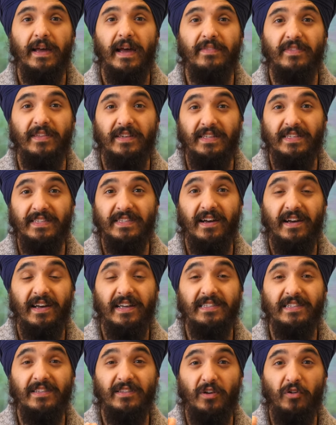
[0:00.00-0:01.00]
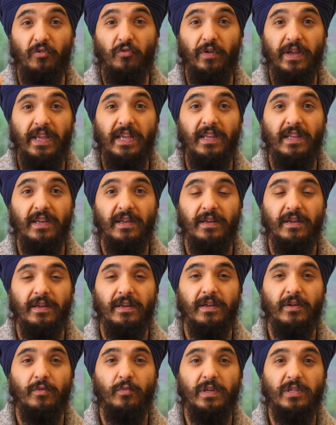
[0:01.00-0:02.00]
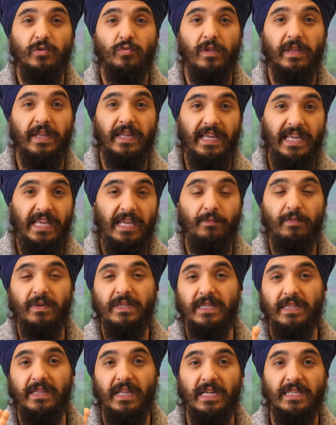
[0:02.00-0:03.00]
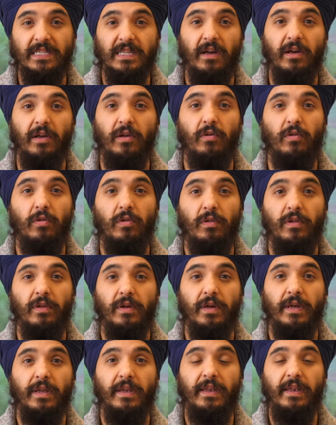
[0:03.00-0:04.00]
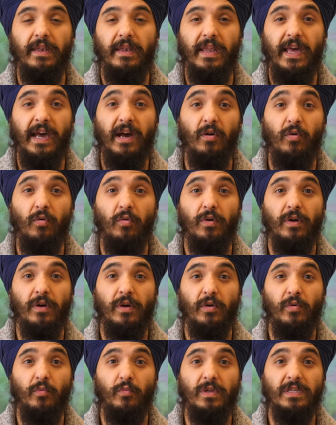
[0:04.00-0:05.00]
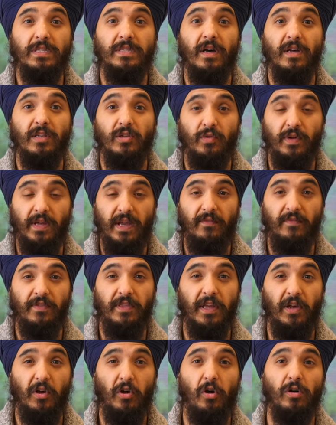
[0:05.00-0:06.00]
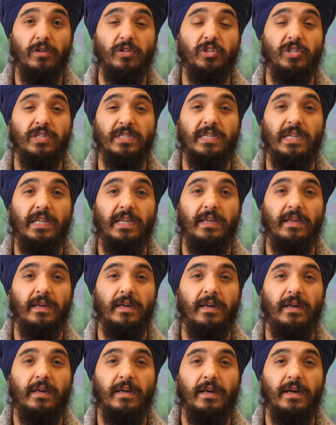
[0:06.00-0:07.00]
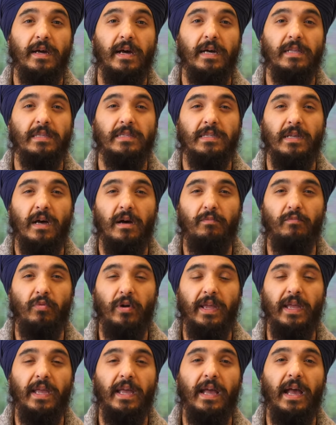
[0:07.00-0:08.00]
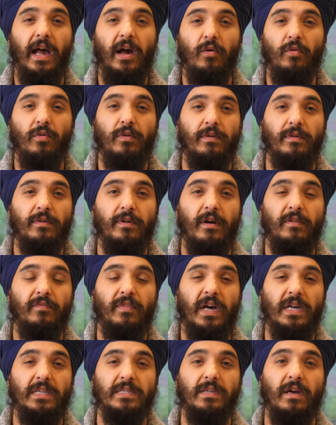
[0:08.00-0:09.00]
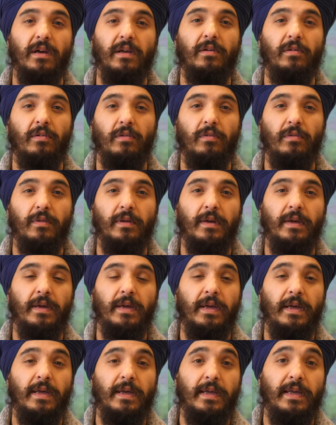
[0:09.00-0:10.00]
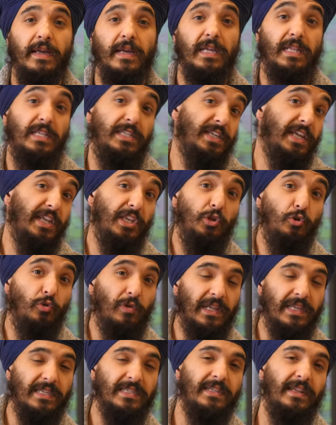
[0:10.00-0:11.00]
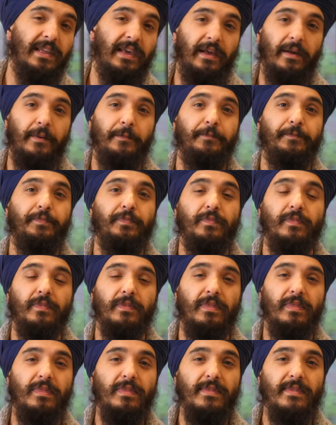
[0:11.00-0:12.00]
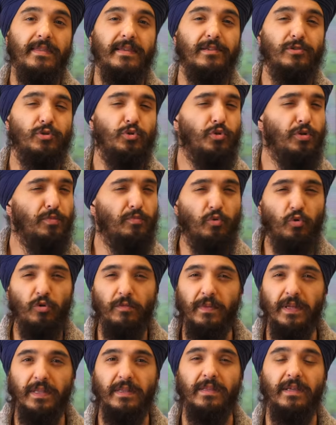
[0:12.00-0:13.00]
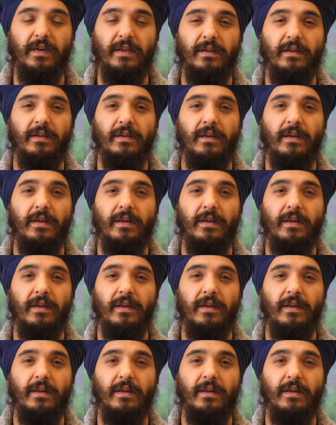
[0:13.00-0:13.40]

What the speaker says: and the desires and the greed, which will keep us in that cycle. Now we start doing everything consciously and start breaking out of that cycle. Continue listening to the Mool Mantar,